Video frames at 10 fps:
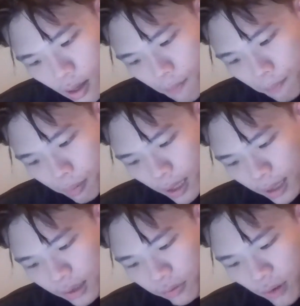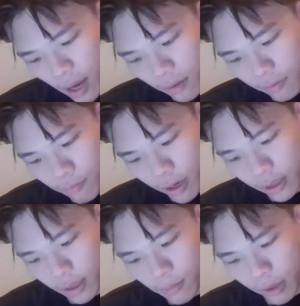plus 5
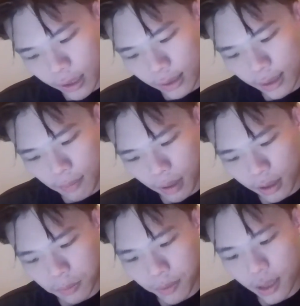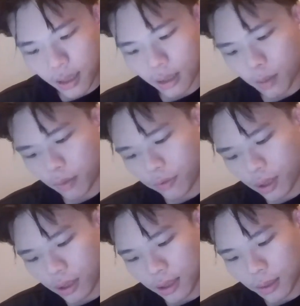bracket z minus b, and then we
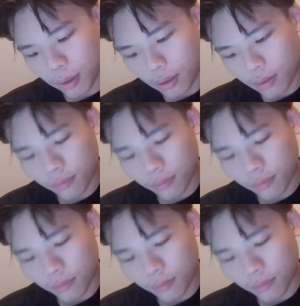further simply